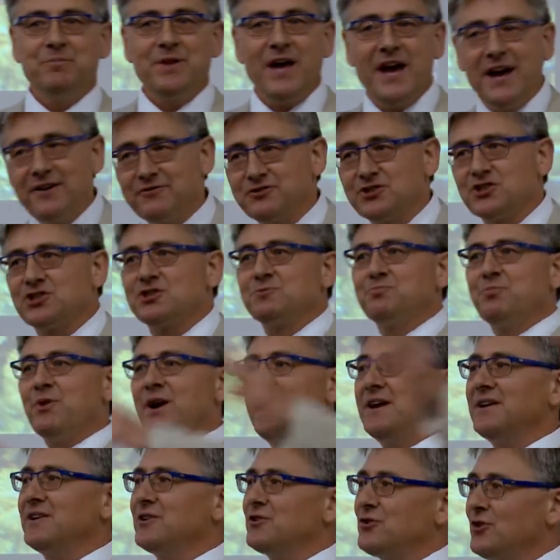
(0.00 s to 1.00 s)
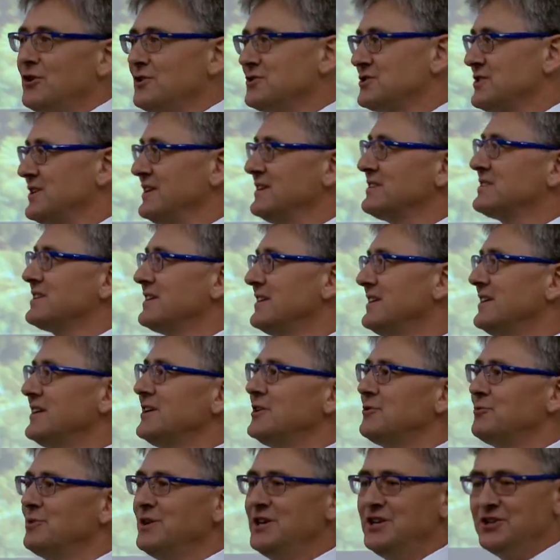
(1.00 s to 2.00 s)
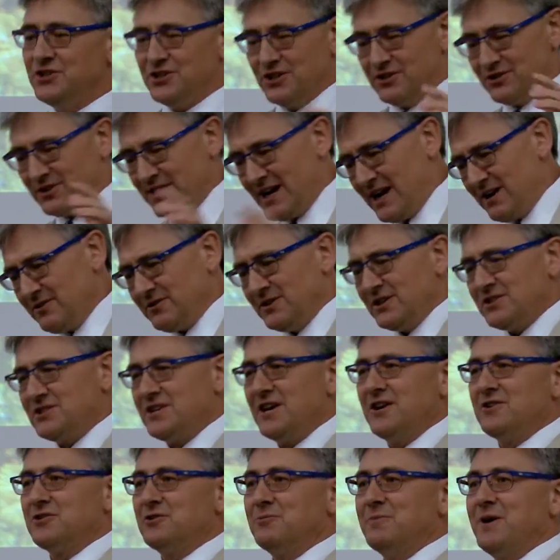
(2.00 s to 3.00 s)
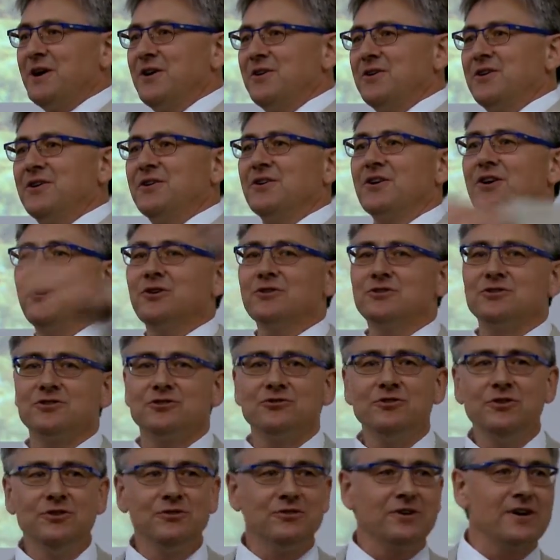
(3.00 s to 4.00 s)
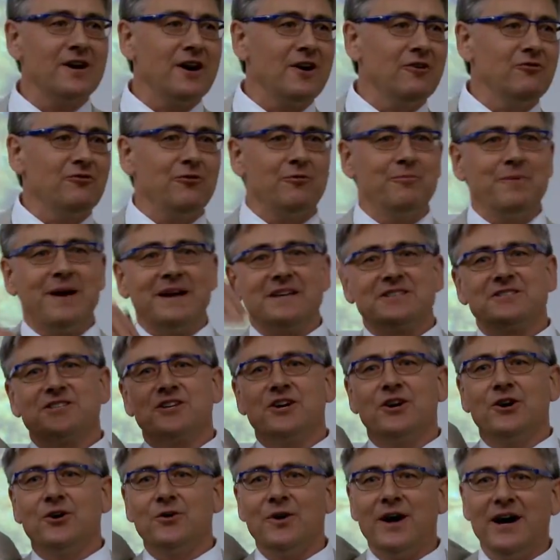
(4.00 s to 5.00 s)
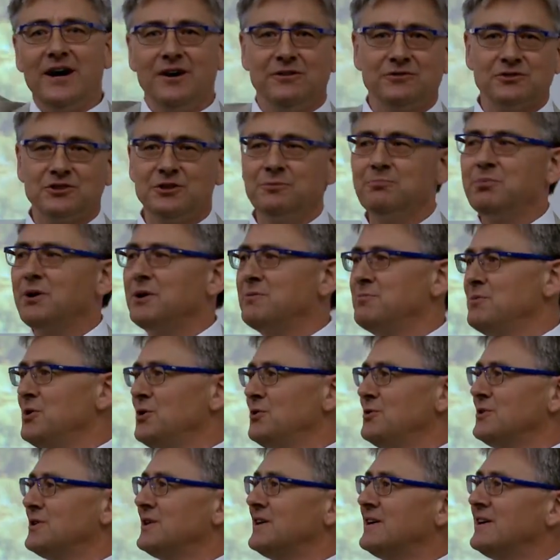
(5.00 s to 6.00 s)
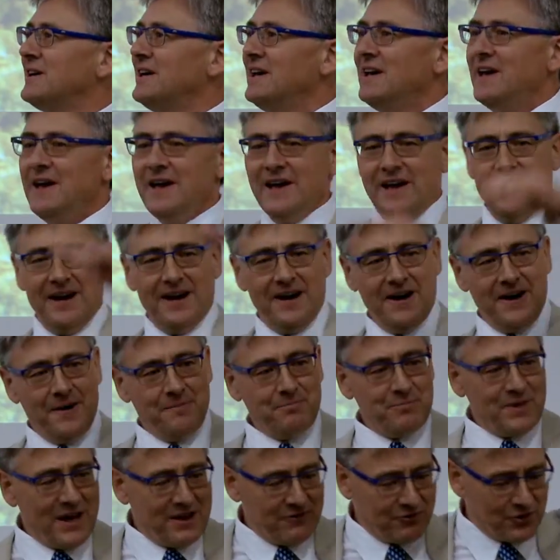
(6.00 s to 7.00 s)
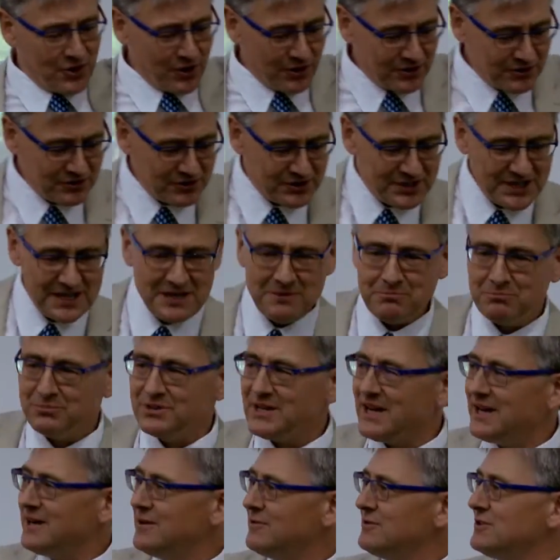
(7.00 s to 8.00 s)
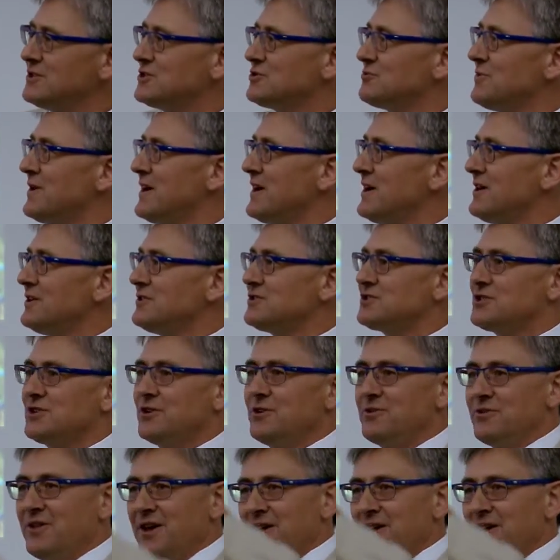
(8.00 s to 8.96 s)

they have spread across the entire region, down the South American coast, through the Gulf of Mexico, out to Bermuda. They've gone deep down as well, so